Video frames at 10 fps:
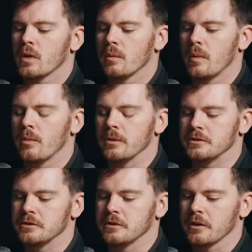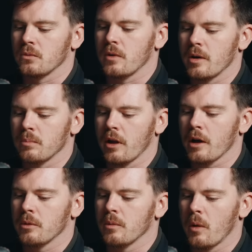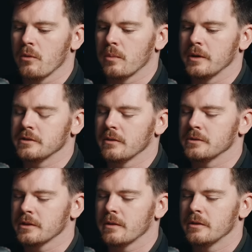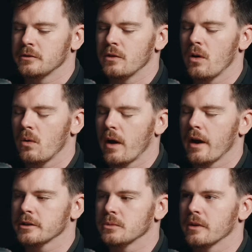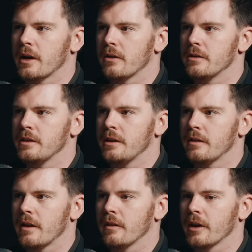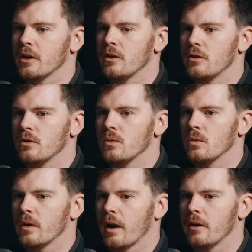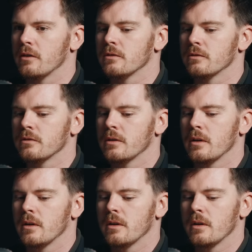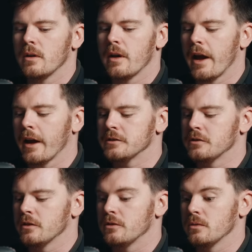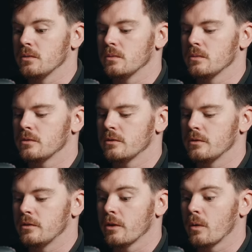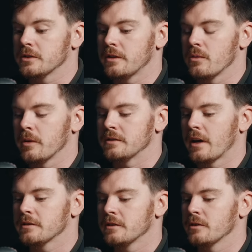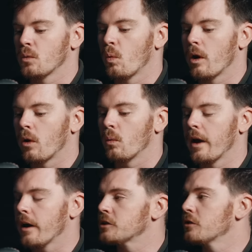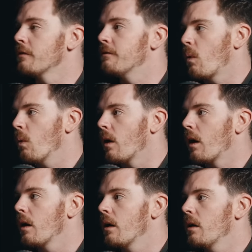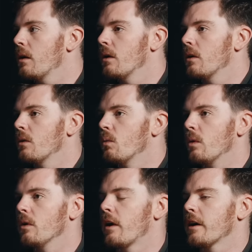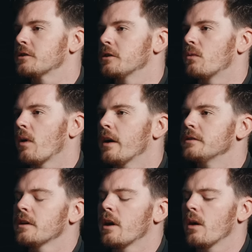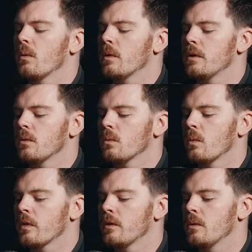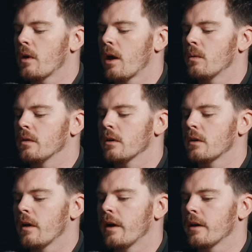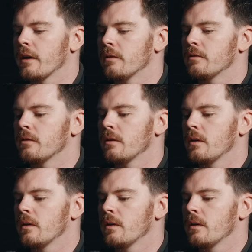maybe it was just like a rare black pill moment for myself. I was like, there's no actual guarantee that like a new kind of answer to the question everybody's asking is like, what are we actually for, will actually arise. And I wonder what the UK would look like if